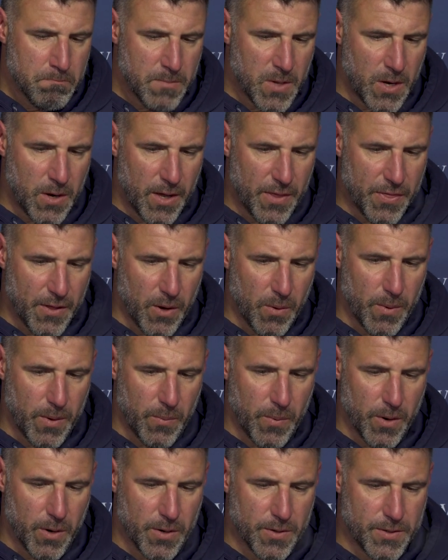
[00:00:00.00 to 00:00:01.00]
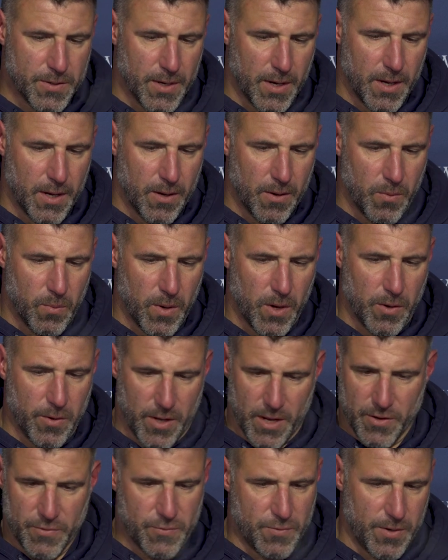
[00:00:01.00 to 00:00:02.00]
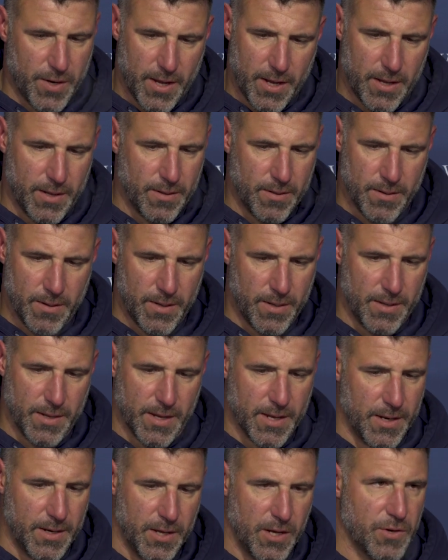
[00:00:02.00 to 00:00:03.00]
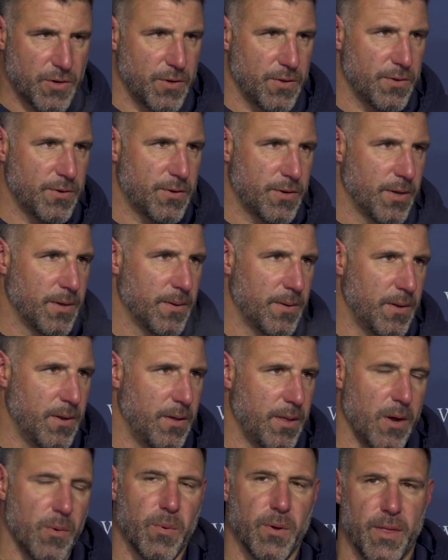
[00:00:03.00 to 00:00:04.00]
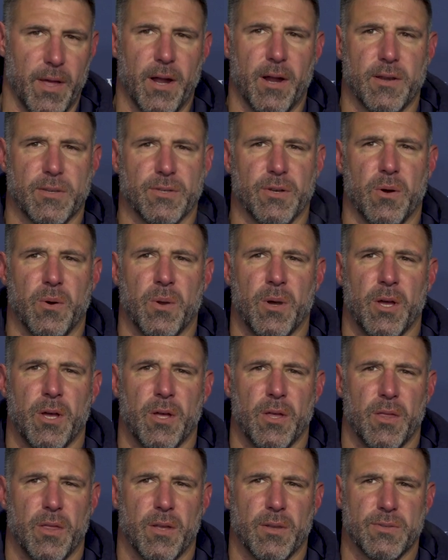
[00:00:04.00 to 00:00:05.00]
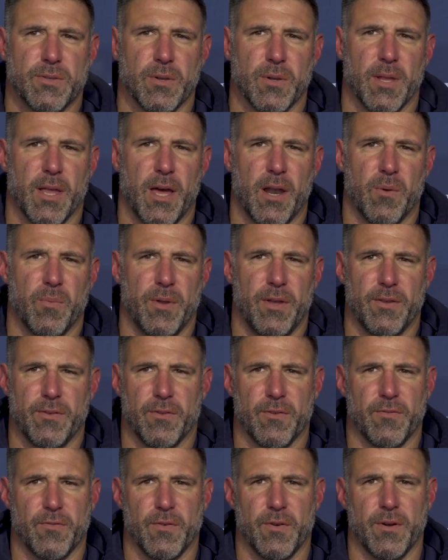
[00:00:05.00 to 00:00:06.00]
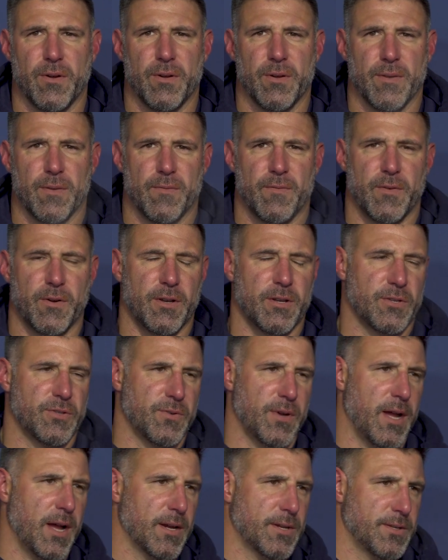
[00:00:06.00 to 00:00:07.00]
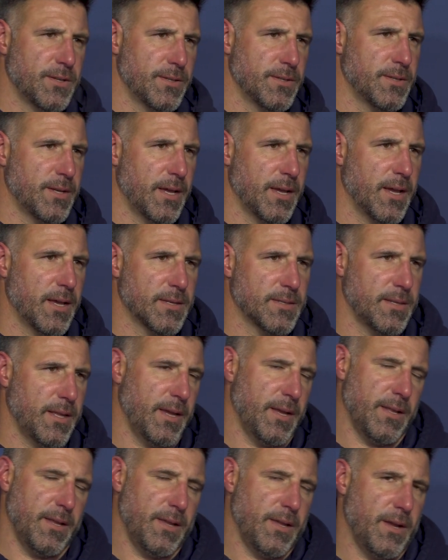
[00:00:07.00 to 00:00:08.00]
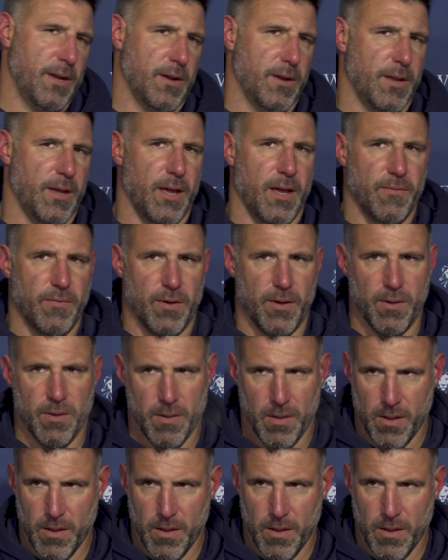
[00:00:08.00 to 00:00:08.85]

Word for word: you know, I thought we worked uh, well yesterday and in, in the conditions you know that were there. So those are a lot of reasons for for distractions, I guess, late in the year to have a